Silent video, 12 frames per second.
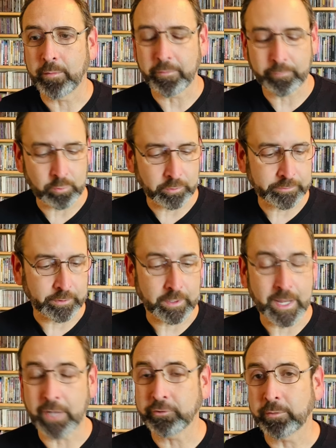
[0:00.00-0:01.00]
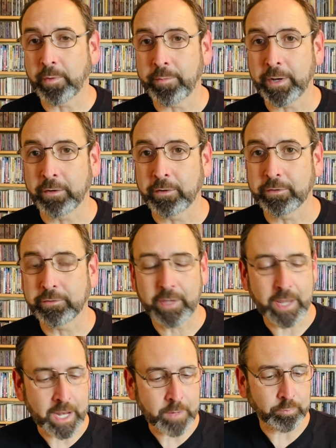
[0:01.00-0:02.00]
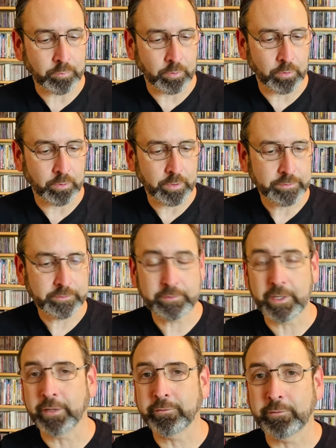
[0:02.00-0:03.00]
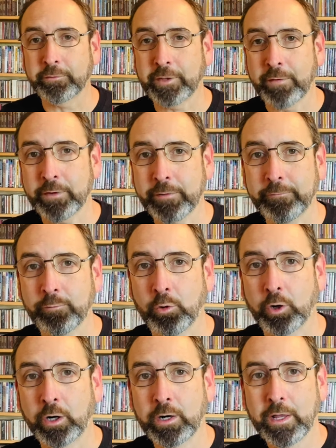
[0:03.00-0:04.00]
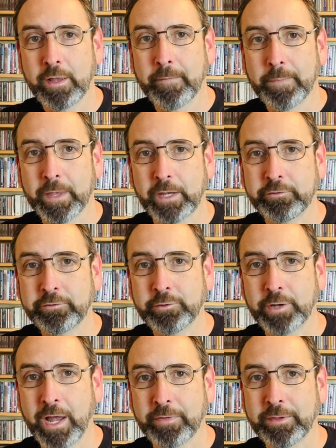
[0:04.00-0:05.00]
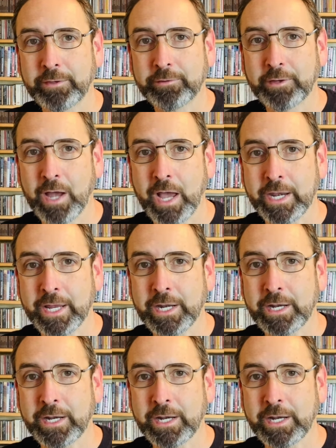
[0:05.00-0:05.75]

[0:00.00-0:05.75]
of course, their Cal Jam appearance, April 6th of 74. I still got this guy to get